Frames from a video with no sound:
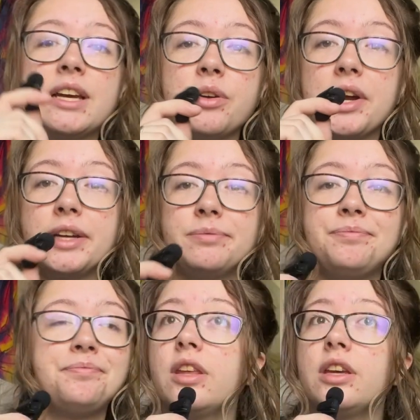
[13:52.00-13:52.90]
right?
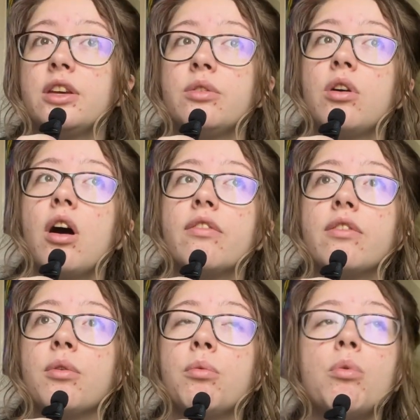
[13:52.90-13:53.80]
Thank you all
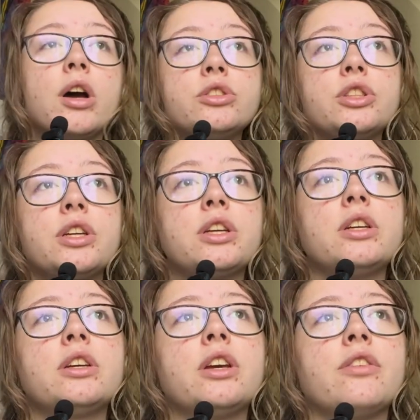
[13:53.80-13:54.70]
for watching.